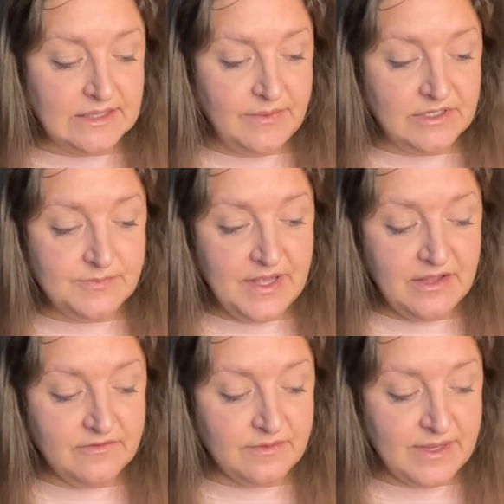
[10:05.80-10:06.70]
mean,
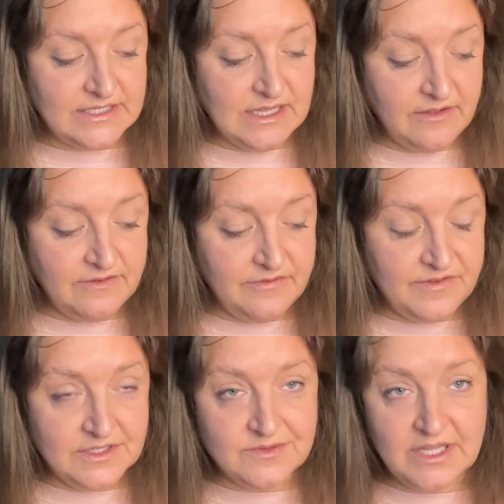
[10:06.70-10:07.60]
speaking for myself, it
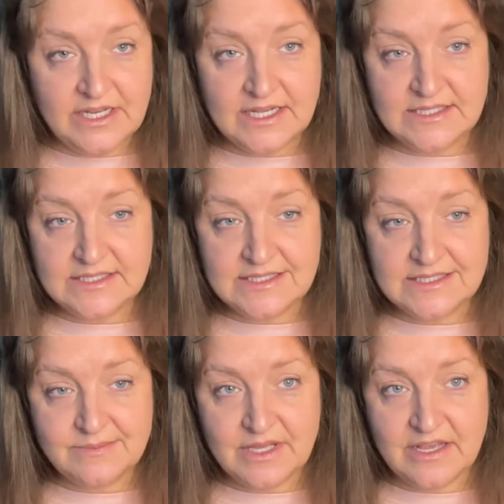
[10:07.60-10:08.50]
feels really nice. This is
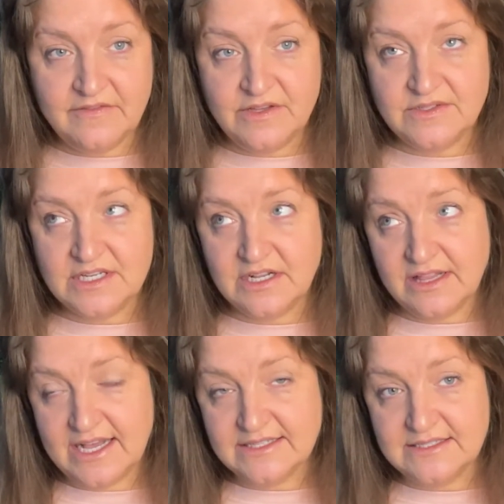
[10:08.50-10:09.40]
something I've used in
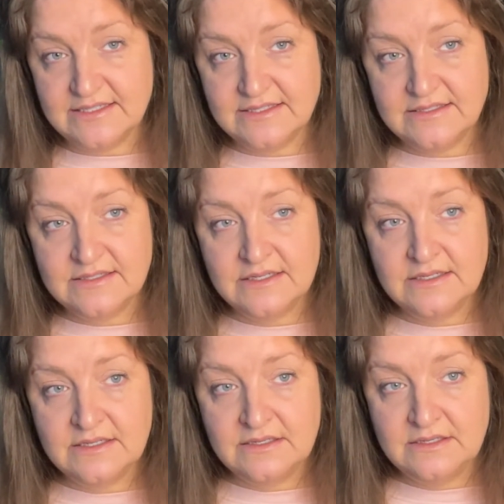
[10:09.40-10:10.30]
classes
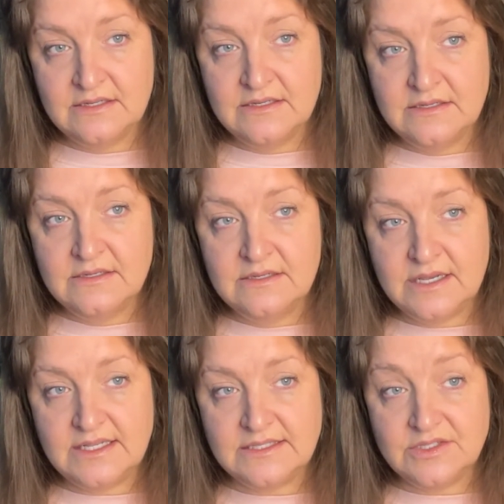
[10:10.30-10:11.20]

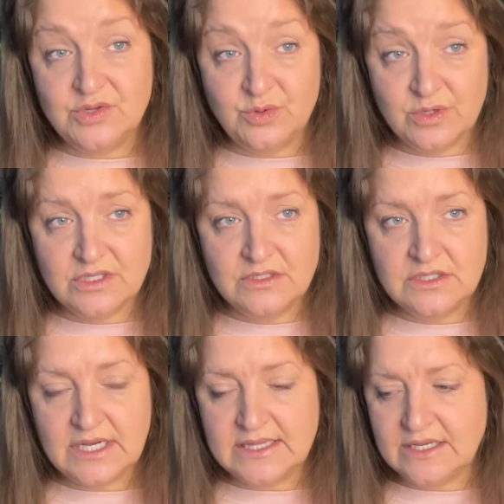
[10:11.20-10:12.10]
as a tool.
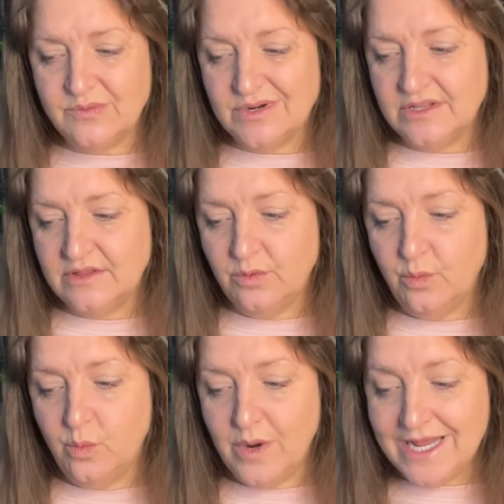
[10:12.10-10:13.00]
I think one of the
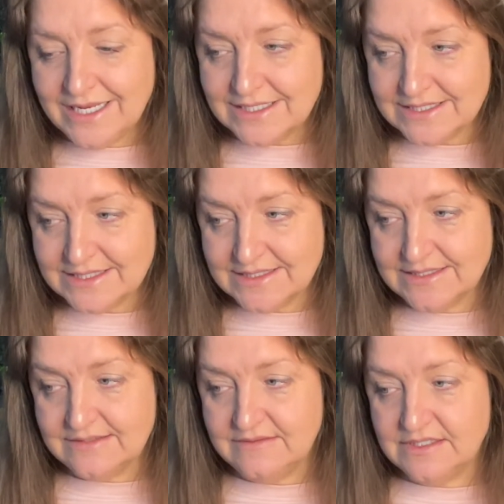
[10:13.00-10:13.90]

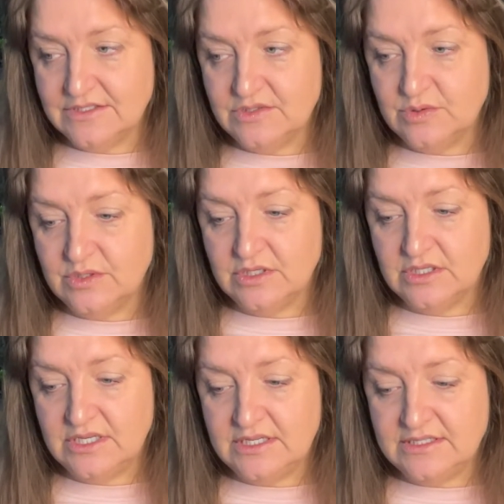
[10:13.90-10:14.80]
weaknesses of this
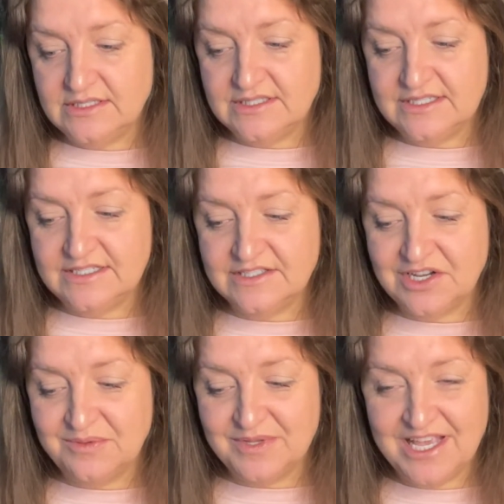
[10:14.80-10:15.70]
tool is that it's
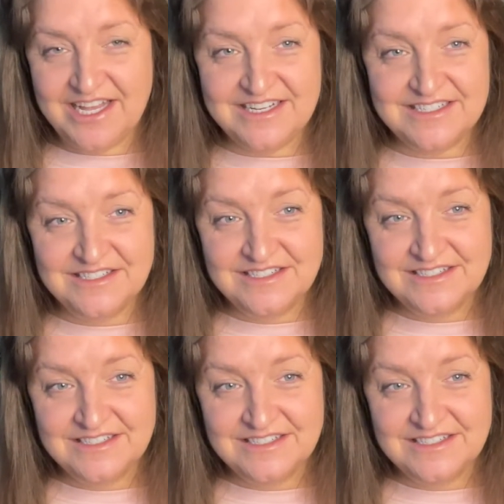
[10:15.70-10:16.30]
complicated.